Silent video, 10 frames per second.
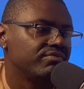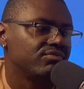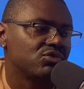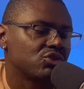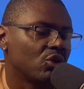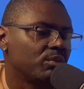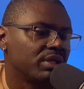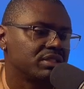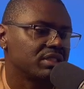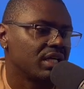so
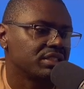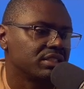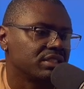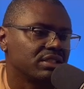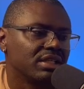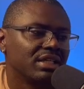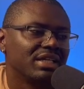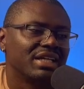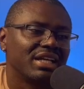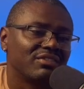much last year,
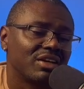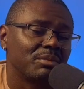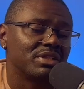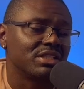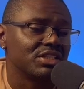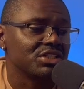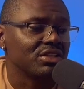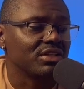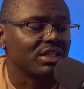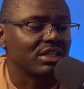and I've come into this year
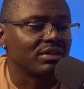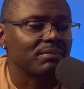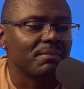thinking